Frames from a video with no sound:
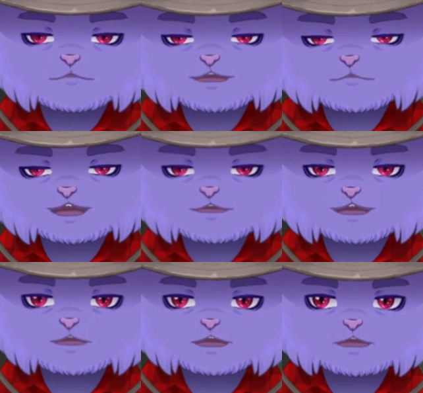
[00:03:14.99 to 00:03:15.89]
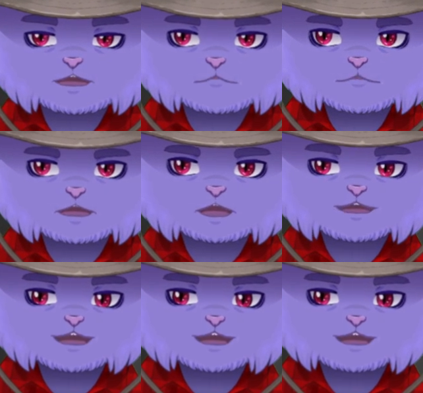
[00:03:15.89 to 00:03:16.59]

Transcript: And they're just like ordinary